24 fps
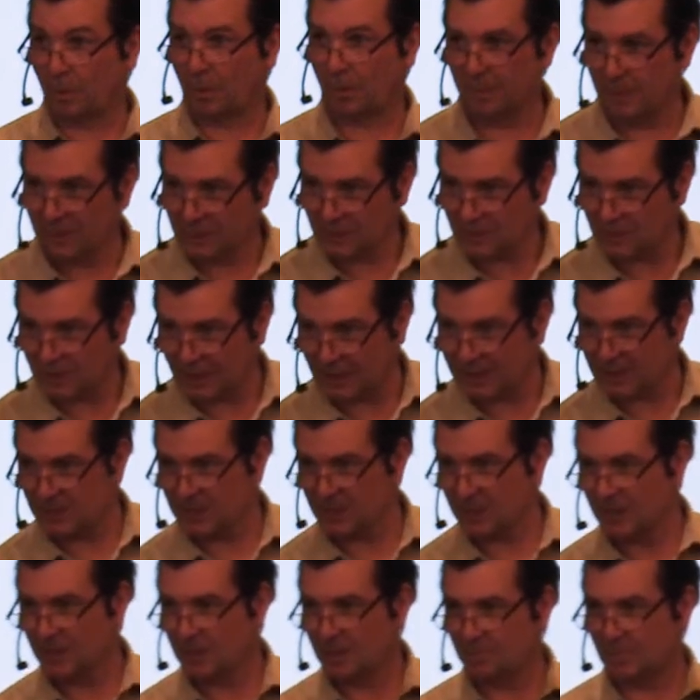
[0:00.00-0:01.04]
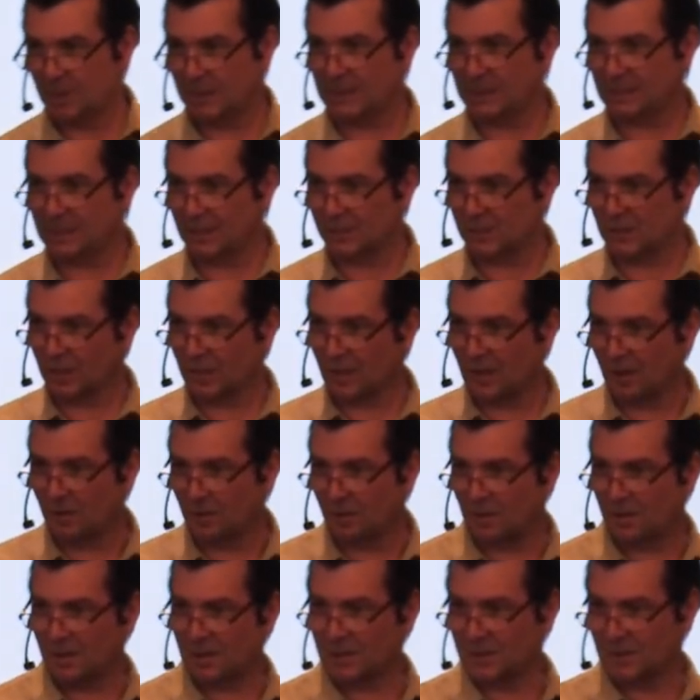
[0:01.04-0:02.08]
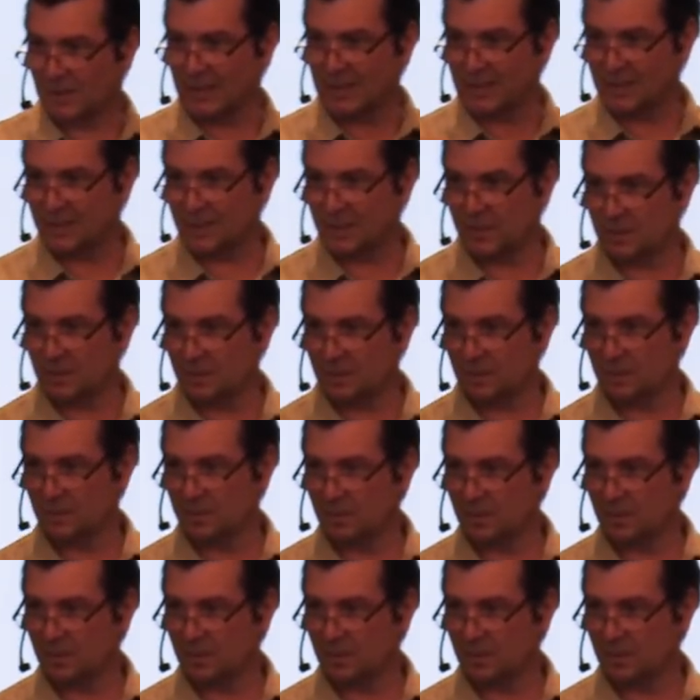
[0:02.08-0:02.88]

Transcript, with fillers: permits it, but he doesn't cause it.